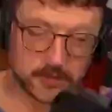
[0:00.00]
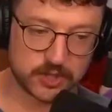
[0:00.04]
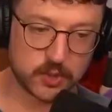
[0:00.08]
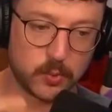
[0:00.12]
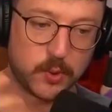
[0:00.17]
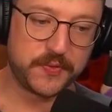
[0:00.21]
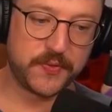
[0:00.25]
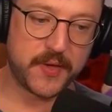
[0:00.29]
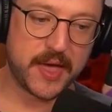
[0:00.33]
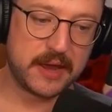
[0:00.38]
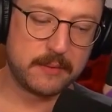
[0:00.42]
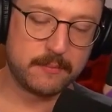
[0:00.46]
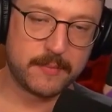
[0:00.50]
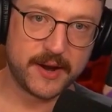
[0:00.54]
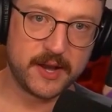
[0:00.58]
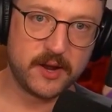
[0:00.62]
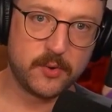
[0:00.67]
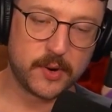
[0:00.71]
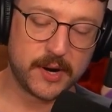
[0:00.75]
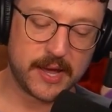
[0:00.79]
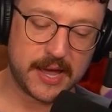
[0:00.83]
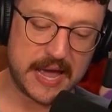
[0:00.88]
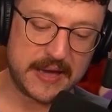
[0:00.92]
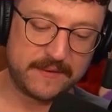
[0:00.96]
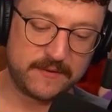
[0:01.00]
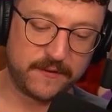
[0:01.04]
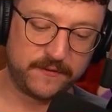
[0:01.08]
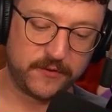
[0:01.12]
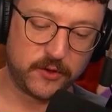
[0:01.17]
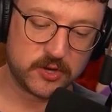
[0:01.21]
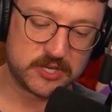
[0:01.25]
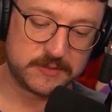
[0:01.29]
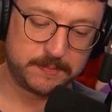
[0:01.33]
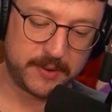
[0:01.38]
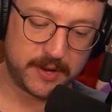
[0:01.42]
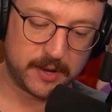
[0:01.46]
So with that in mind, you want to have a
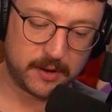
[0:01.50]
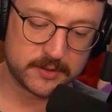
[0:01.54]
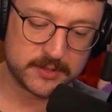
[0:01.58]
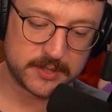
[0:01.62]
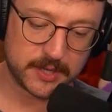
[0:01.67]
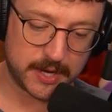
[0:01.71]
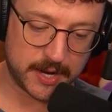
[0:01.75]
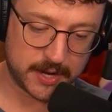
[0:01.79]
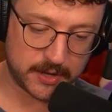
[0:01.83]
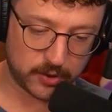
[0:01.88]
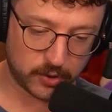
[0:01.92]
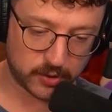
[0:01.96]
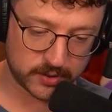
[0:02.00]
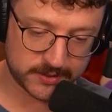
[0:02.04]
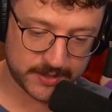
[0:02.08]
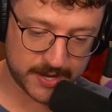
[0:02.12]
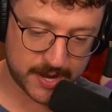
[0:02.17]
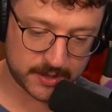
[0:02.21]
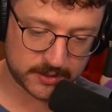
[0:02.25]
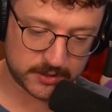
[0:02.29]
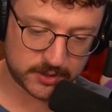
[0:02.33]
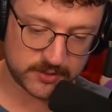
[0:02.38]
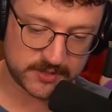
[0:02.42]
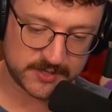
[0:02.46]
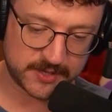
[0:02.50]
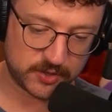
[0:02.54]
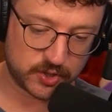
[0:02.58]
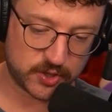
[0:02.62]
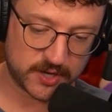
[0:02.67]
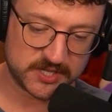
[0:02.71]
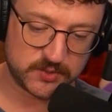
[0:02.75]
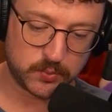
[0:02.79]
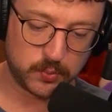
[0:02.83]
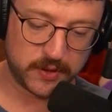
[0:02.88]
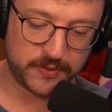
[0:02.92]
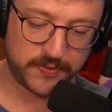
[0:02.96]
few spells in your deck to
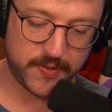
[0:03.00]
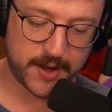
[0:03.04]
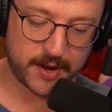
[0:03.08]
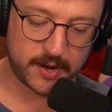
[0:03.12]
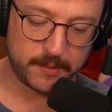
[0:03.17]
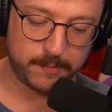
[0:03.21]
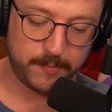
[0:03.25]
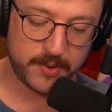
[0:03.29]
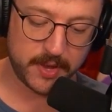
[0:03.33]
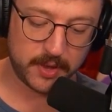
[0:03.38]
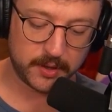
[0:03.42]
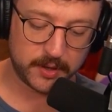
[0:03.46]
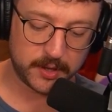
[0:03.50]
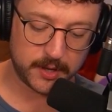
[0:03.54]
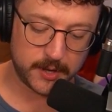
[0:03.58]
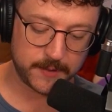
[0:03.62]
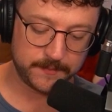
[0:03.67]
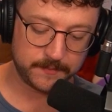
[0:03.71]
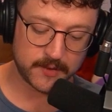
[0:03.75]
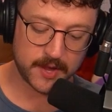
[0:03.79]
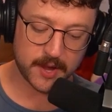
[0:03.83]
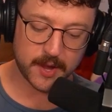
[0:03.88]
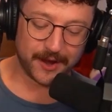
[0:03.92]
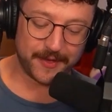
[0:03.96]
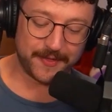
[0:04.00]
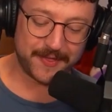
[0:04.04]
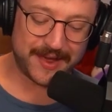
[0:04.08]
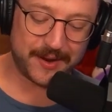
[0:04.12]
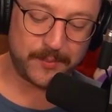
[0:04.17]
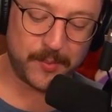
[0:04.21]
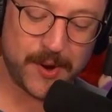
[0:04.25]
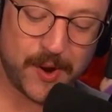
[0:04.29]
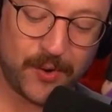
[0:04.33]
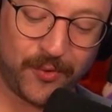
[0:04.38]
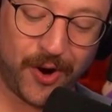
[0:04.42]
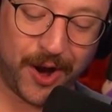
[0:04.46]
synergize with that ability. And then
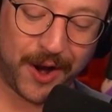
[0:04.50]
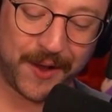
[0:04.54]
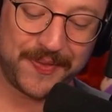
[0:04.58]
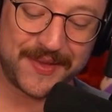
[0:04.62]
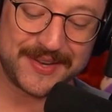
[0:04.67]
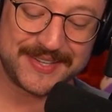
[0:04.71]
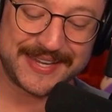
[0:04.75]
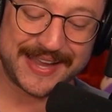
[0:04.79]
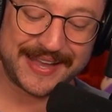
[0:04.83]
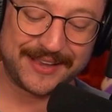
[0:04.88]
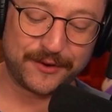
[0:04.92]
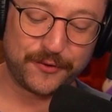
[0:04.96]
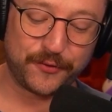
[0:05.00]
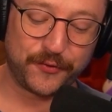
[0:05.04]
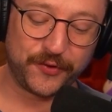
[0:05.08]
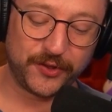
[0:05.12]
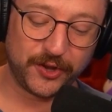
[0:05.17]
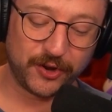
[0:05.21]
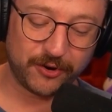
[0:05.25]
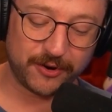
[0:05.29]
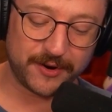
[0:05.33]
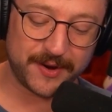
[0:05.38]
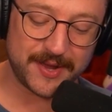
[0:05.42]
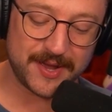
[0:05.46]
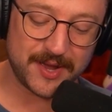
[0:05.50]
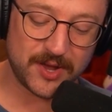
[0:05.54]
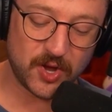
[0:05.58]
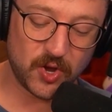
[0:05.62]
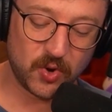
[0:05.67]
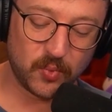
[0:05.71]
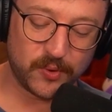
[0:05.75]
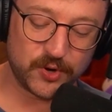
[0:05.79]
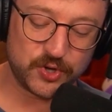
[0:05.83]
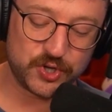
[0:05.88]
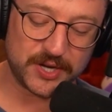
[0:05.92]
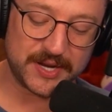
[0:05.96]
we are rocking the talent Flurry,
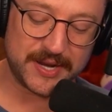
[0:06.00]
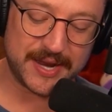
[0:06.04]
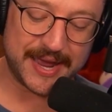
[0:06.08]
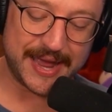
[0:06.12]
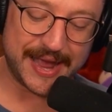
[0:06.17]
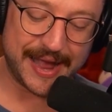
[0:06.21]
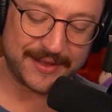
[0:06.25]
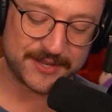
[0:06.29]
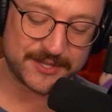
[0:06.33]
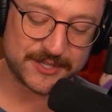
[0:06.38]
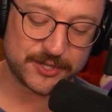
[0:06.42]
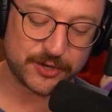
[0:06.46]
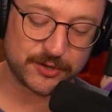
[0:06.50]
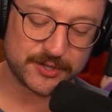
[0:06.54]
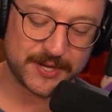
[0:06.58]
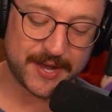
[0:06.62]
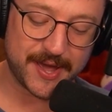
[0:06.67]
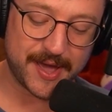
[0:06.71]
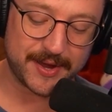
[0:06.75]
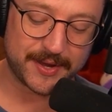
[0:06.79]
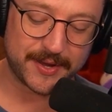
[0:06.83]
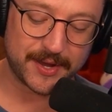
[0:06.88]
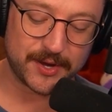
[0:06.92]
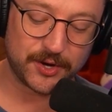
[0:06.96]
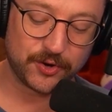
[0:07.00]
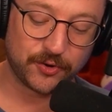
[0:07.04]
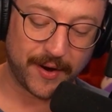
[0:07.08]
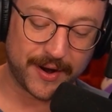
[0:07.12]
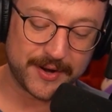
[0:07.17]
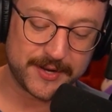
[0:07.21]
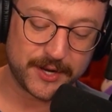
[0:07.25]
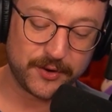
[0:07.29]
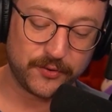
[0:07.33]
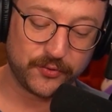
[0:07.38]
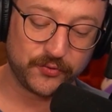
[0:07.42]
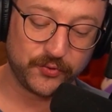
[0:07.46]
which enhances her attack,
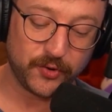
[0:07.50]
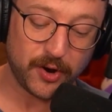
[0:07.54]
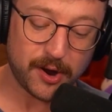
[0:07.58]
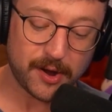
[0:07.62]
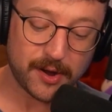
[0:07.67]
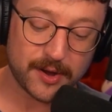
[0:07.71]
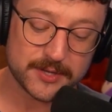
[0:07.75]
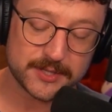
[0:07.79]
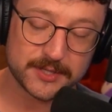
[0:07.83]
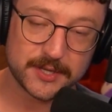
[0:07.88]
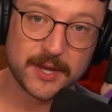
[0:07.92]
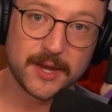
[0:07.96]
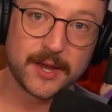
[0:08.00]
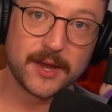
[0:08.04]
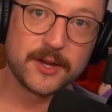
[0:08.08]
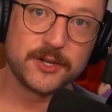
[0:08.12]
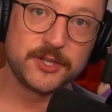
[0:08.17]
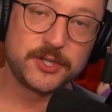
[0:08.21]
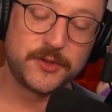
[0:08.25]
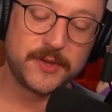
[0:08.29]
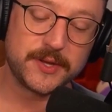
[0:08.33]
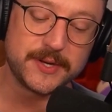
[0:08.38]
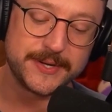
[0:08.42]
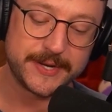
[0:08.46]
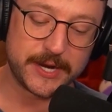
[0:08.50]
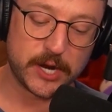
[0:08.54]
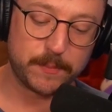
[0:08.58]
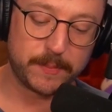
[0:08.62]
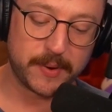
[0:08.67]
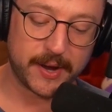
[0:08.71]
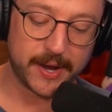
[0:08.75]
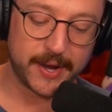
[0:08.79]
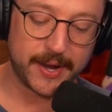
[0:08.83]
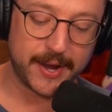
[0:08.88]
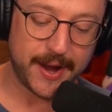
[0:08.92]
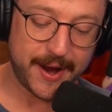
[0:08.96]
granting frost to the
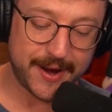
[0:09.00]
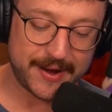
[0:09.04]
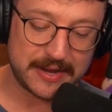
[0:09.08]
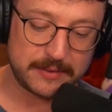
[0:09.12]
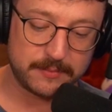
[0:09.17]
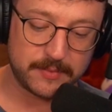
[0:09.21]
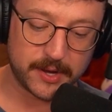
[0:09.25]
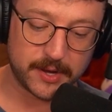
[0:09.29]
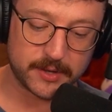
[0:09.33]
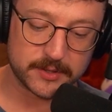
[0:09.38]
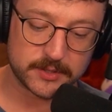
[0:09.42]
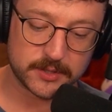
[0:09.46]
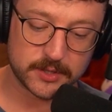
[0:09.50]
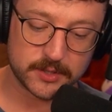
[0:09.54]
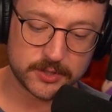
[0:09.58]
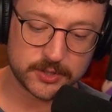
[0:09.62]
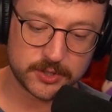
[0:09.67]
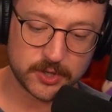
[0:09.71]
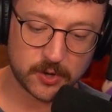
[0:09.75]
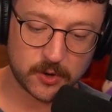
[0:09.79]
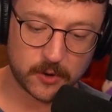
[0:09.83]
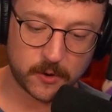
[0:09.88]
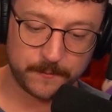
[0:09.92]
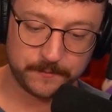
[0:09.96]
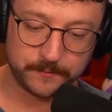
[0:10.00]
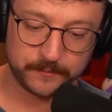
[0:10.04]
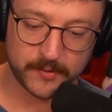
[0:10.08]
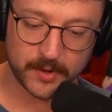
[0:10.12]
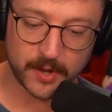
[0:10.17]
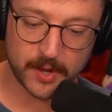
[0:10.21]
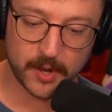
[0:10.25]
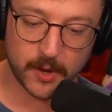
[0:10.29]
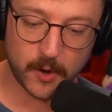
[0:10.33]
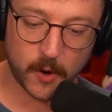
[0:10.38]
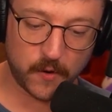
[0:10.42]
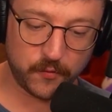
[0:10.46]
nearby enemies. So
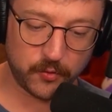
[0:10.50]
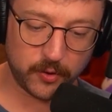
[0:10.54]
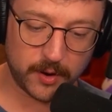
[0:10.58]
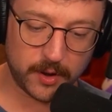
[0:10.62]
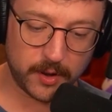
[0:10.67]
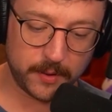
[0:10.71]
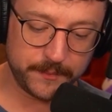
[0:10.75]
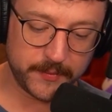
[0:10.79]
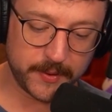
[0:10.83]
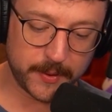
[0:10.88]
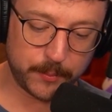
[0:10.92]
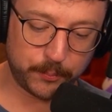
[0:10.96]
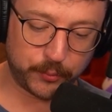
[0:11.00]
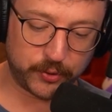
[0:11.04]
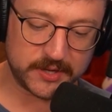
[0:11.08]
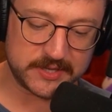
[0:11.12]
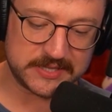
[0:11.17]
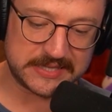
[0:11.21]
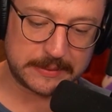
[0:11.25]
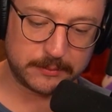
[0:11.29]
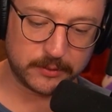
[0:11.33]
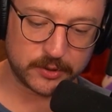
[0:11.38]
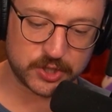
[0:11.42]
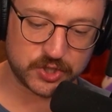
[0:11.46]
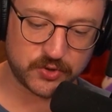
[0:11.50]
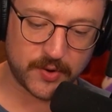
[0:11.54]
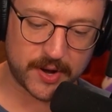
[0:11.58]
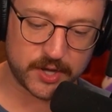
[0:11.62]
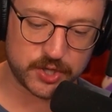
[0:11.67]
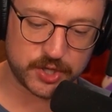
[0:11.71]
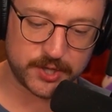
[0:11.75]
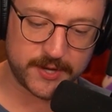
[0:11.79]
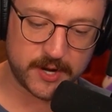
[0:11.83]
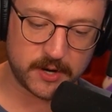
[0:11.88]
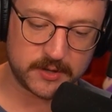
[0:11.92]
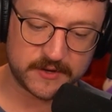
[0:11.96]
overall, pretty similar
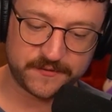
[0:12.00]
strategy here.